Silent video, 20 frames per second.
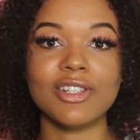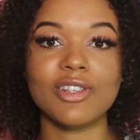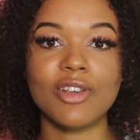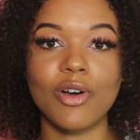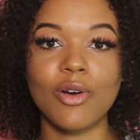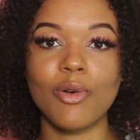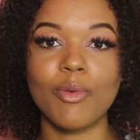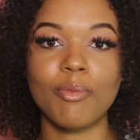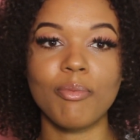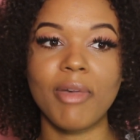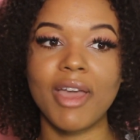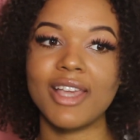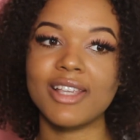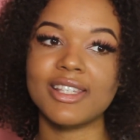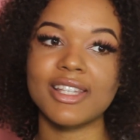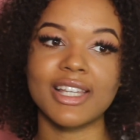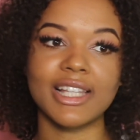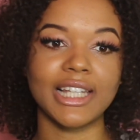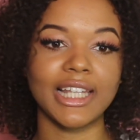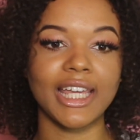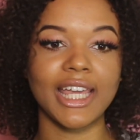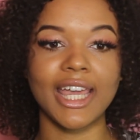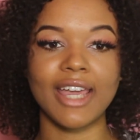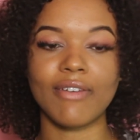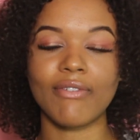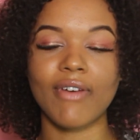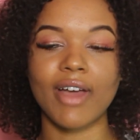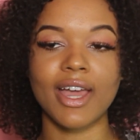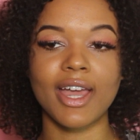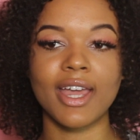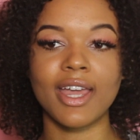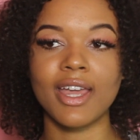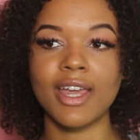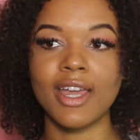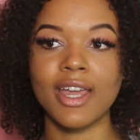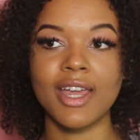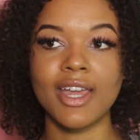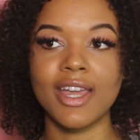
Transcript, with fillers: So basically, if I